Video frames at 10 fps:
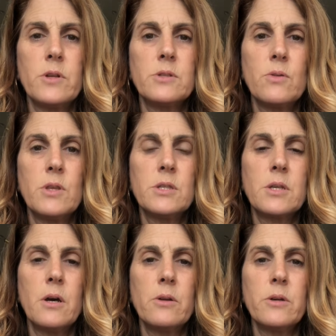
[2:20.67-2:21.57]
So this
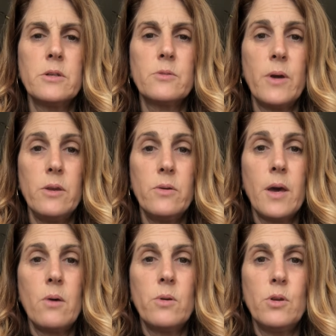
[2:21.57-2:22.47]
color is what you
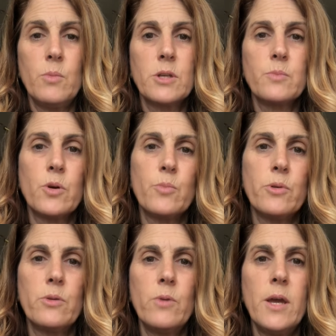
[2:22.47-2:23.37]
get when you mix purple
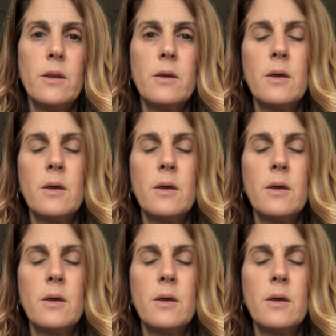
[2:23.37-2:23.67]
and red.